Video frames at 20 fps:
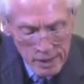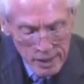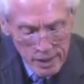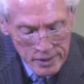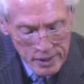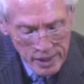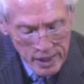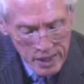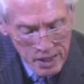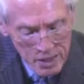
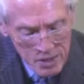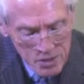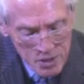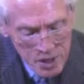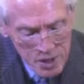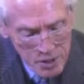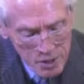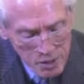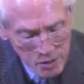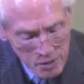Then he
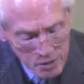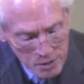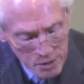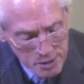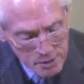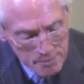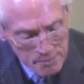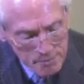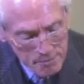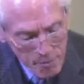continues,
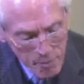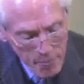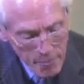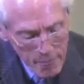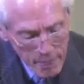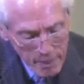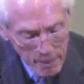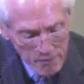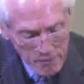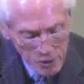
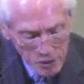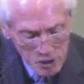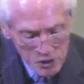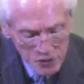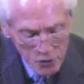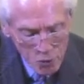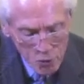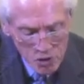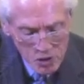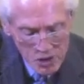verse
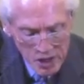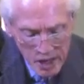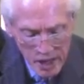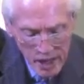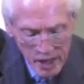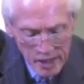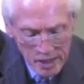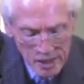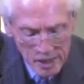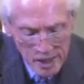
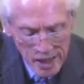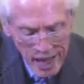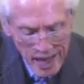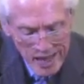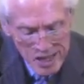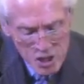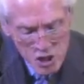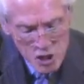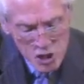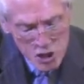14,
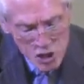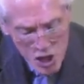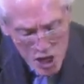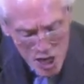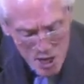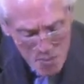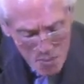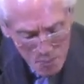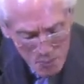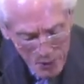like
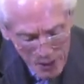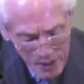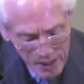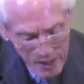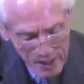sheep,